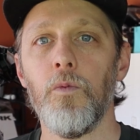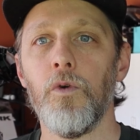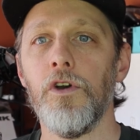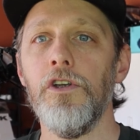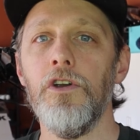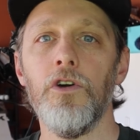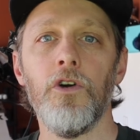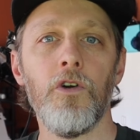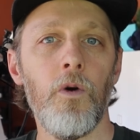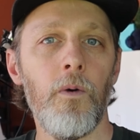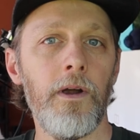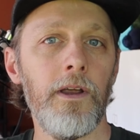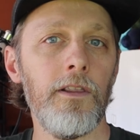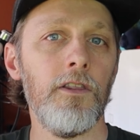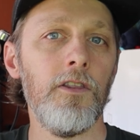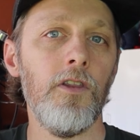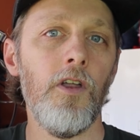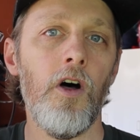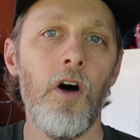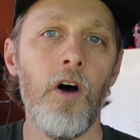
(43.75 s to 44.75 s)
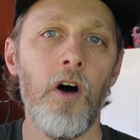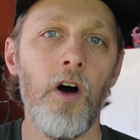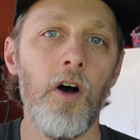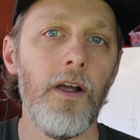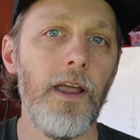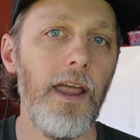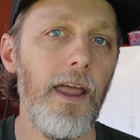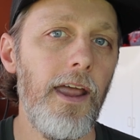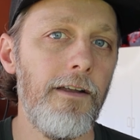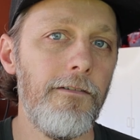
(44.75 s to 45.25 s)
where you're going
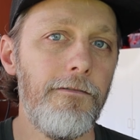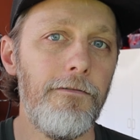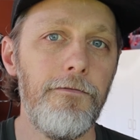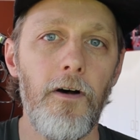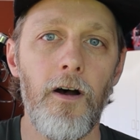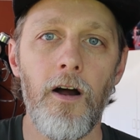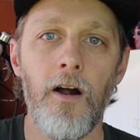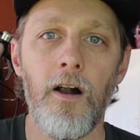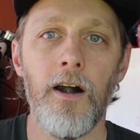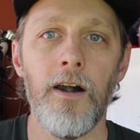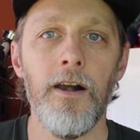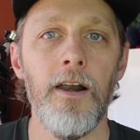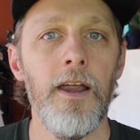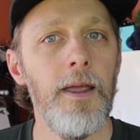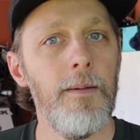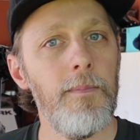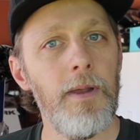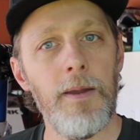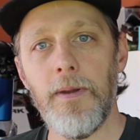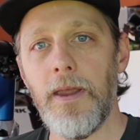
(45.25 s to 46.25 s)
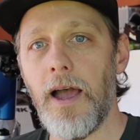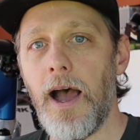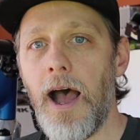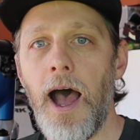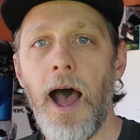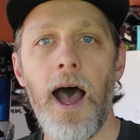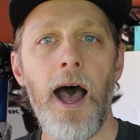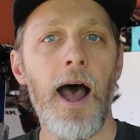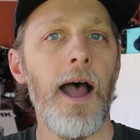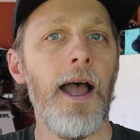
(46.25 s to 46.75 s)
long and far, maybe a
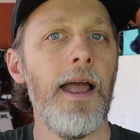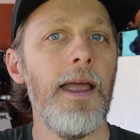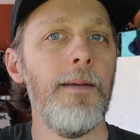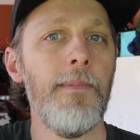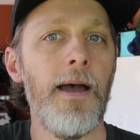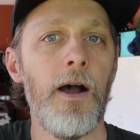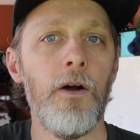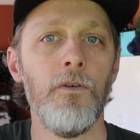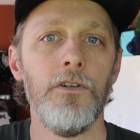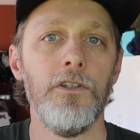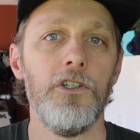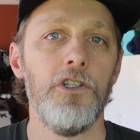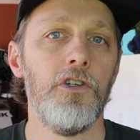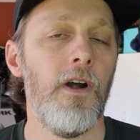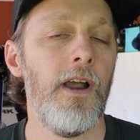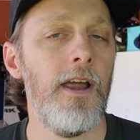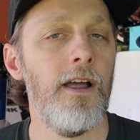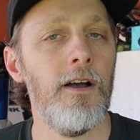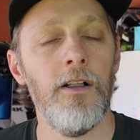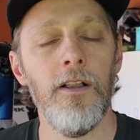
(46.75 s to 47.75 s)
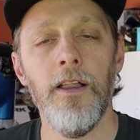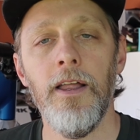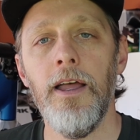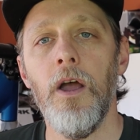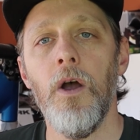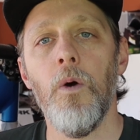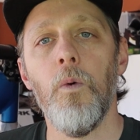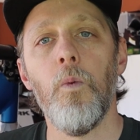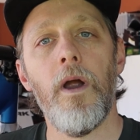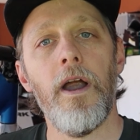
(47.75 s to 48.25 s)
high mountain trail
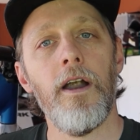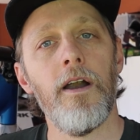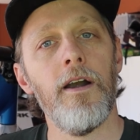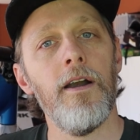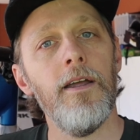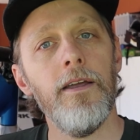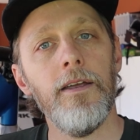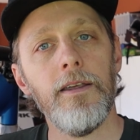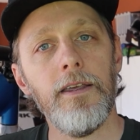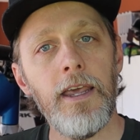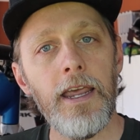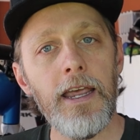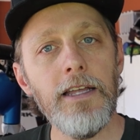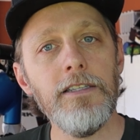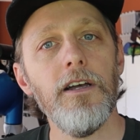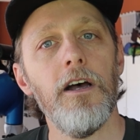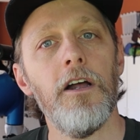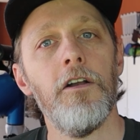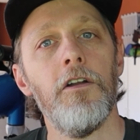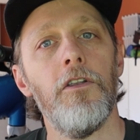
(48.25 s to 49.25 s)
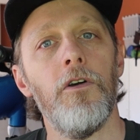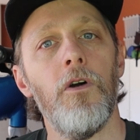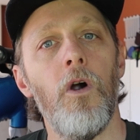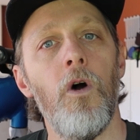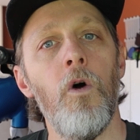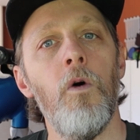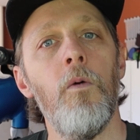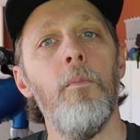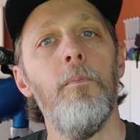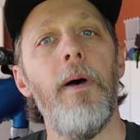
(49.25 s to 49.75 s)
where kids under their
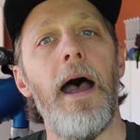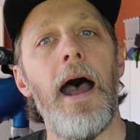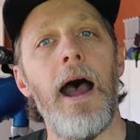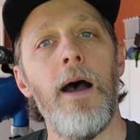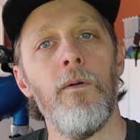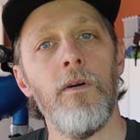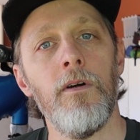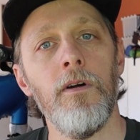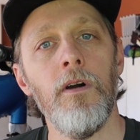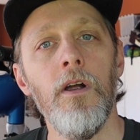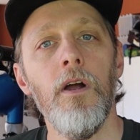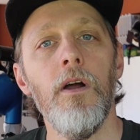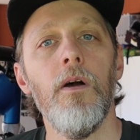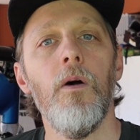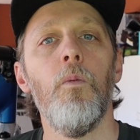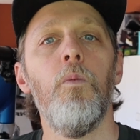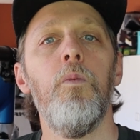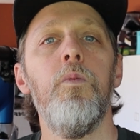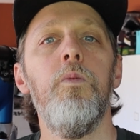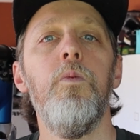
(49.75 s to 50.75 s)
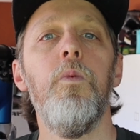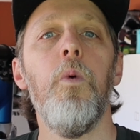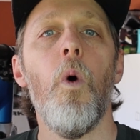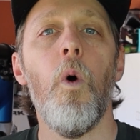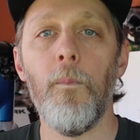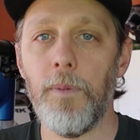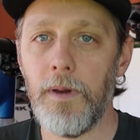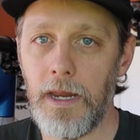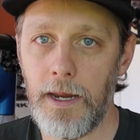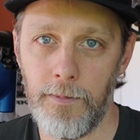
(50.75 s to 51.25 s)
own power
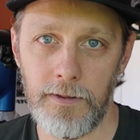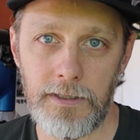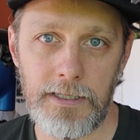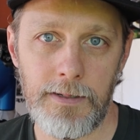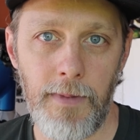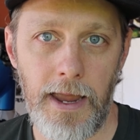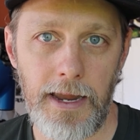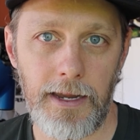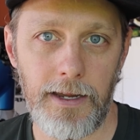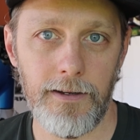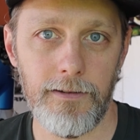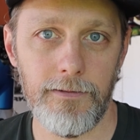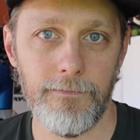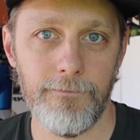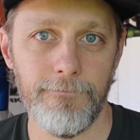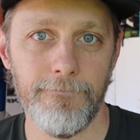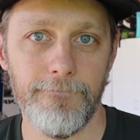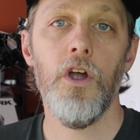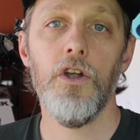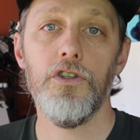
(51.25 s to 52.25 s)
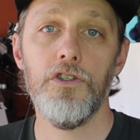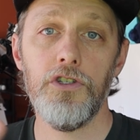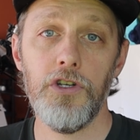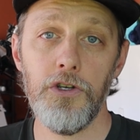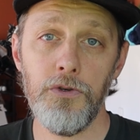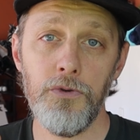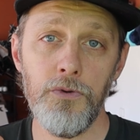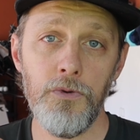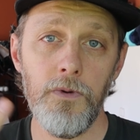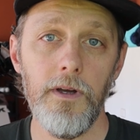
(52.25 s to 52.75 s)
won't be able to make it.
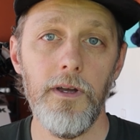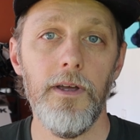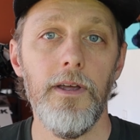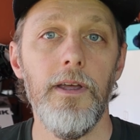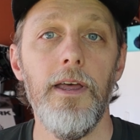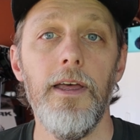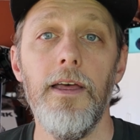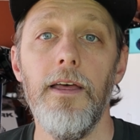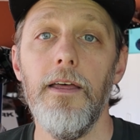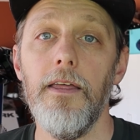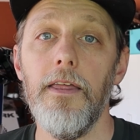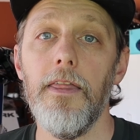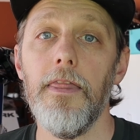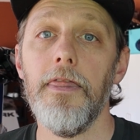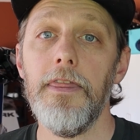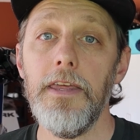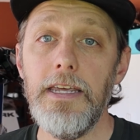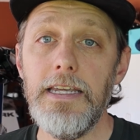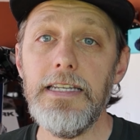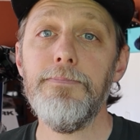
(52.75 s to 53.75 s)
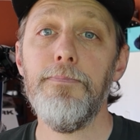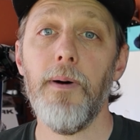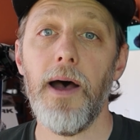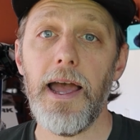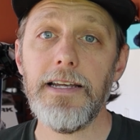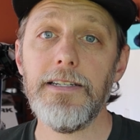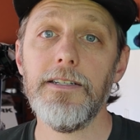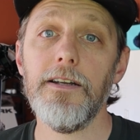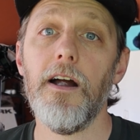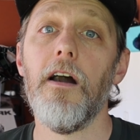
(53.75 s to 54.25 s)
Two, these
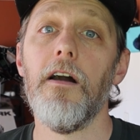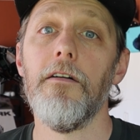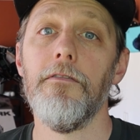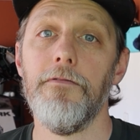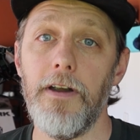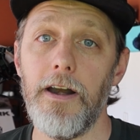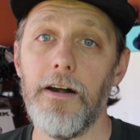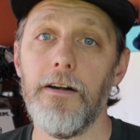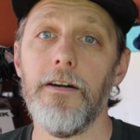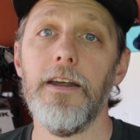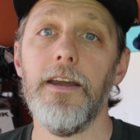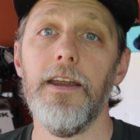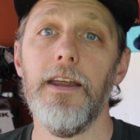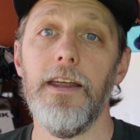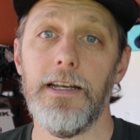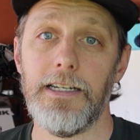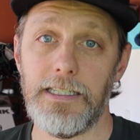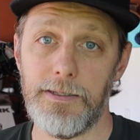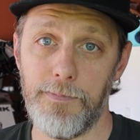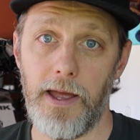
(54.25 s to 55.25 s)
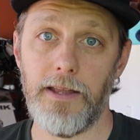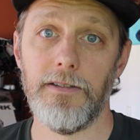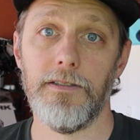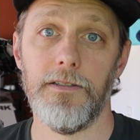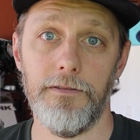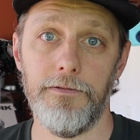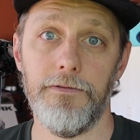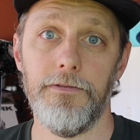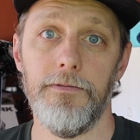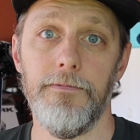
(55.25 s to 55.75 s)
bikes are very
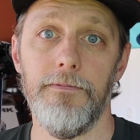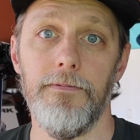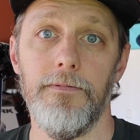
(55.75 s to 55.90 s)
expensive.